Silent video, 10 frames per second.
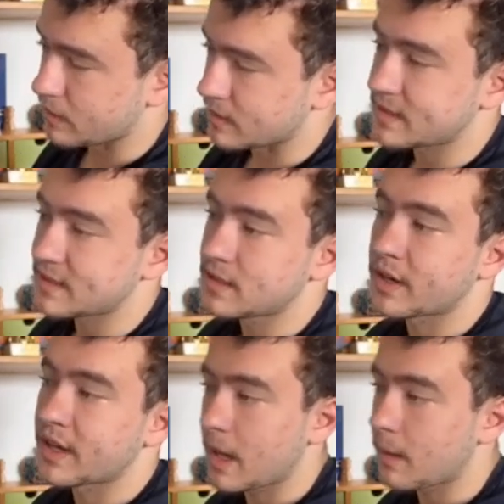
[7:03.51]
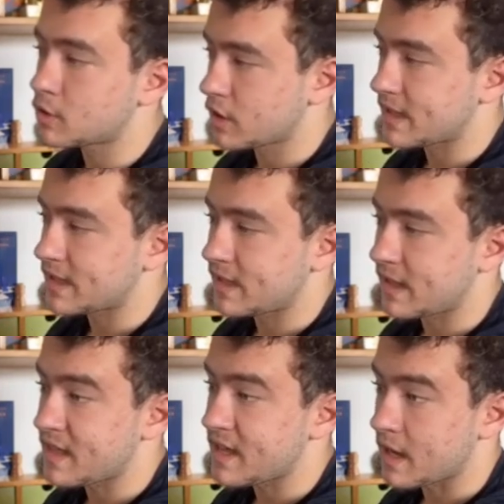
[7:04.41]
Is there a capture that they
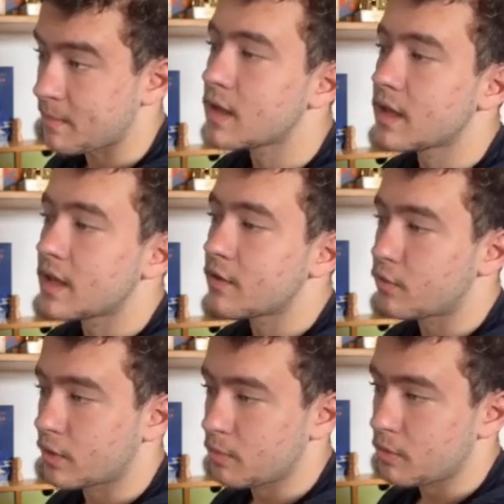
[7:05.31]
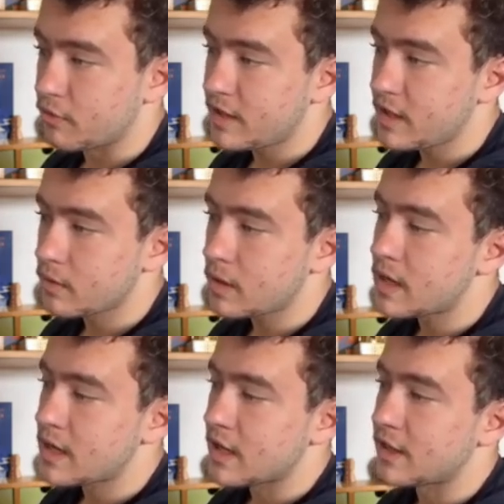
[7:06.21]
can make? If we move here,
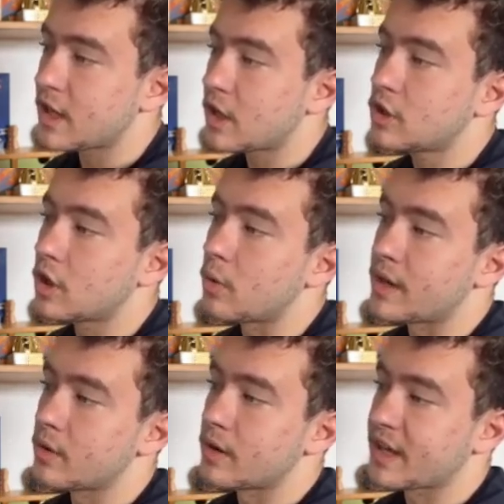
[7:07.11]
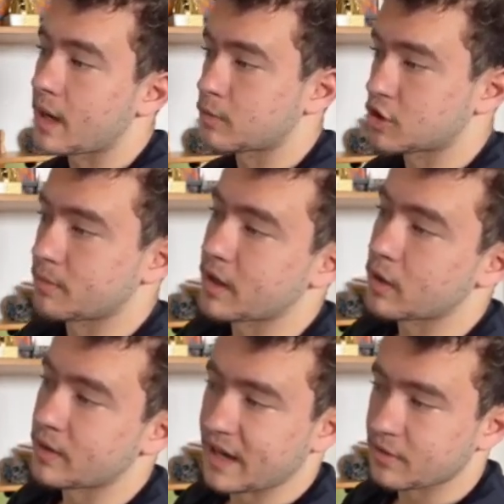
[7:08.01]
they could go here and capture my own
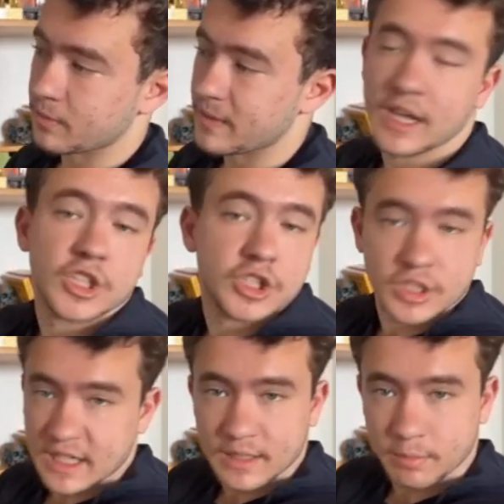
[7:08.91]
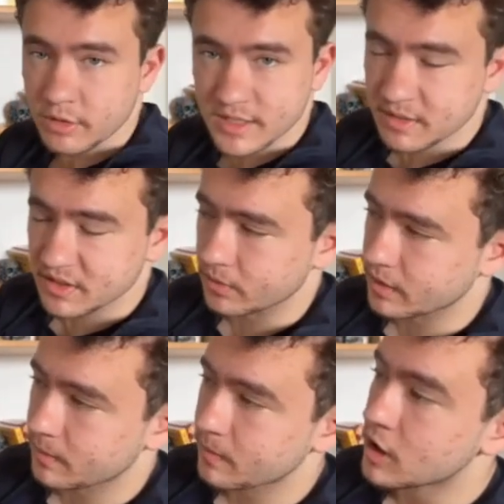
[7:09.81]
knight, and I just end up losing material.
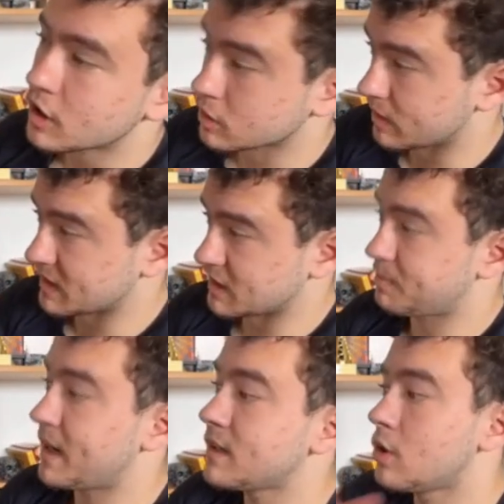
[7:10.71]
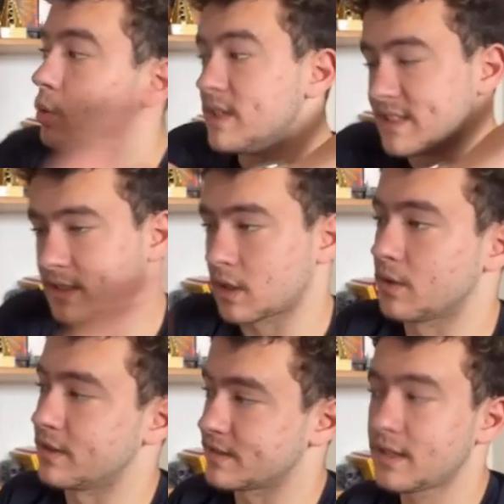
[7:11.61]
So this is bad, we discard
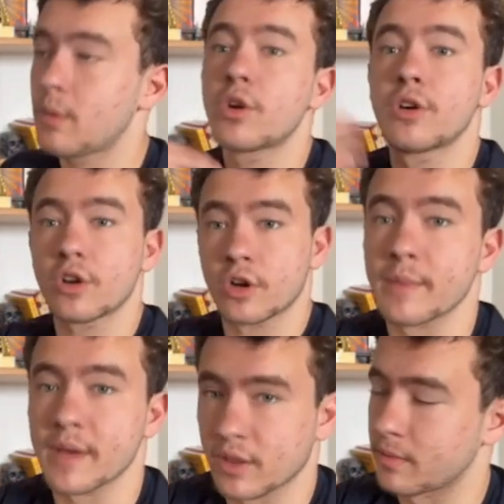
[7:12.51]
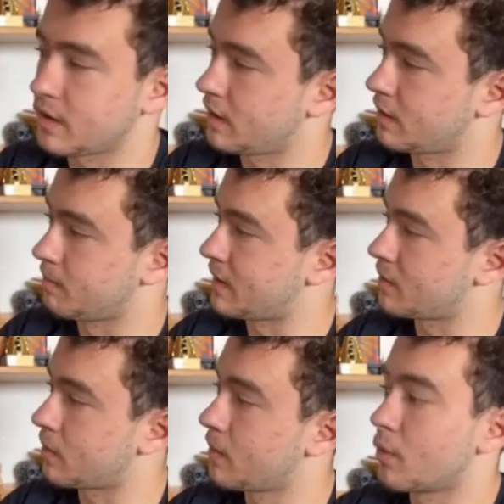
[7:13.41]
this. Now we're not gonna make the blunder.
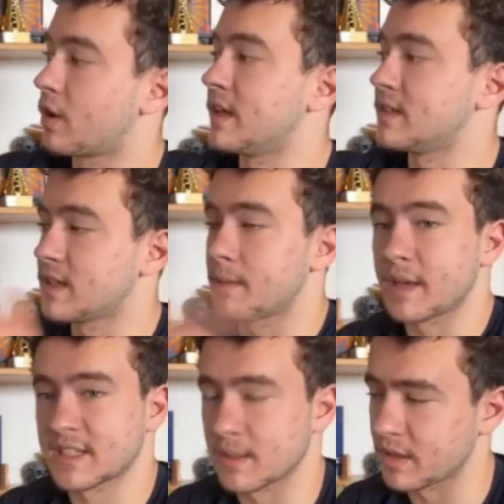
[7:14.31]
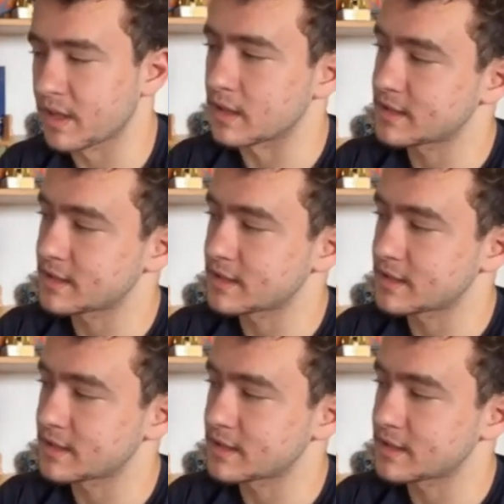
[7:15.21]
We're gonna instead make something else.